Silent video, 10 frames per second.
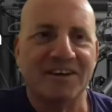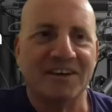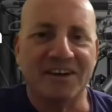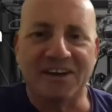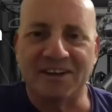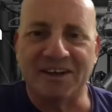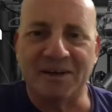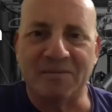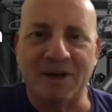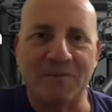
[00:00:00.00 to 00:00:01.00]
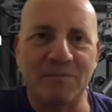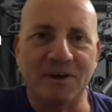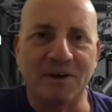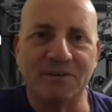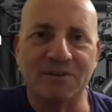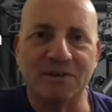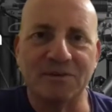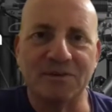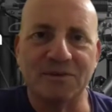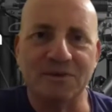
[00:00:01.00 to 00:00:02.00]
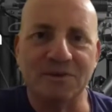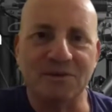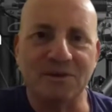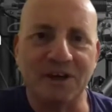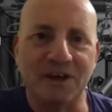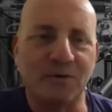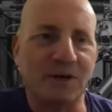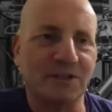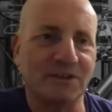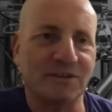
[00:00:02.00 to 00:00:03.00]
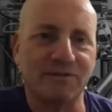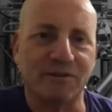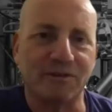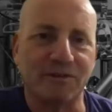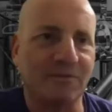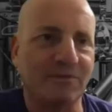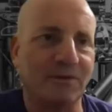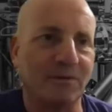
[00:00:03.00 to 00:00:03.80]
and I'm happy also to hear mm-hmm. questions from from